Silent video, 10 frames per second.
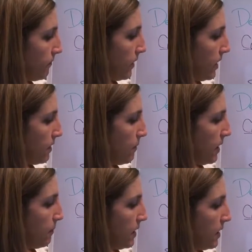and
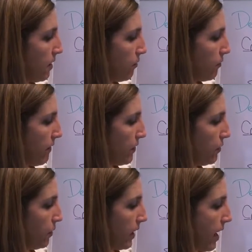maybe a
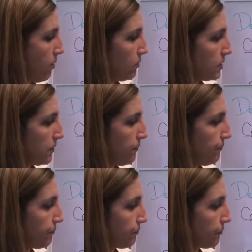revenue account.
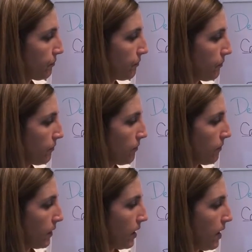
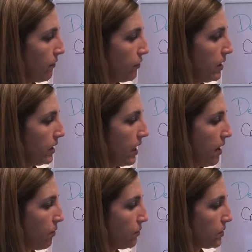Every
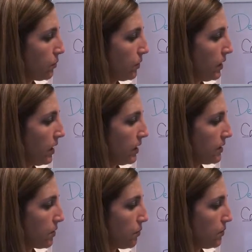account would get
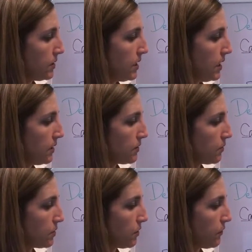its own T, so
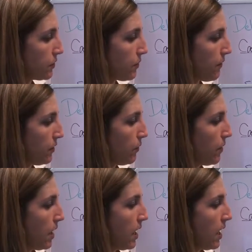service revenue.
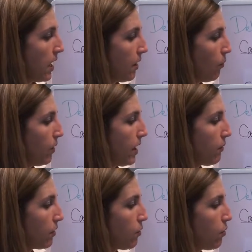And when I
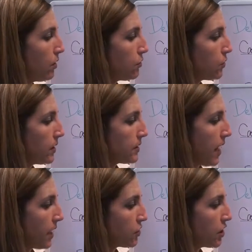record a
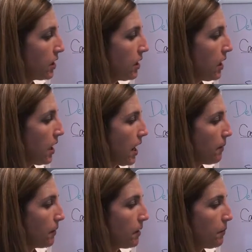transaction,
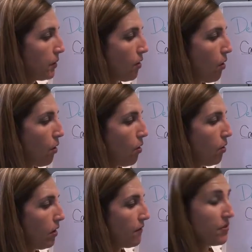I'm going to put
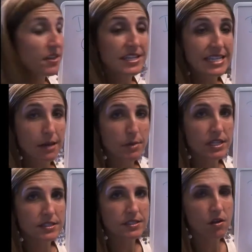all of the
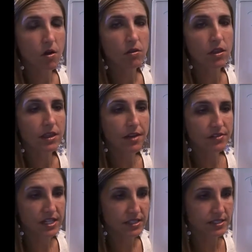debits on the
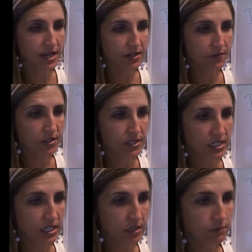left-hand side of the
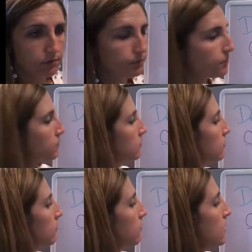T,
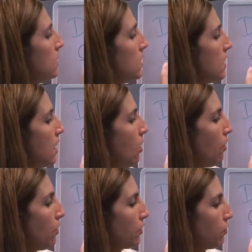all
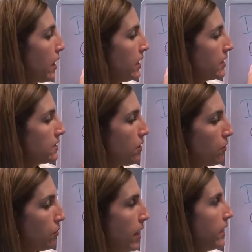the credits on the
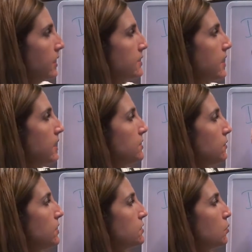right-hand side. So
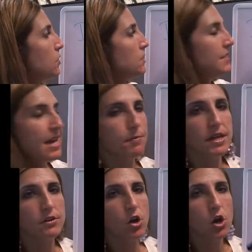this word
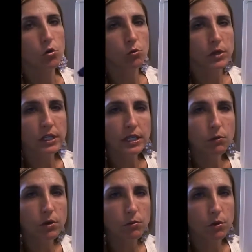debit, really
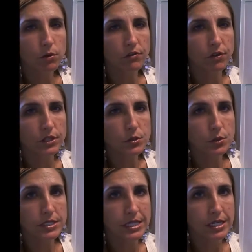when we're referring to a
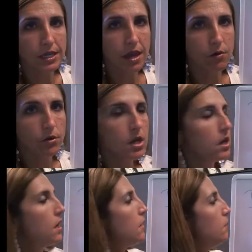T account,
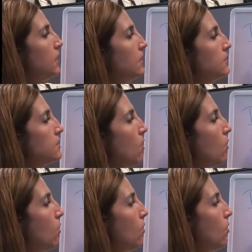means
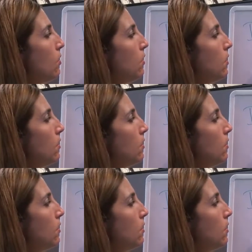all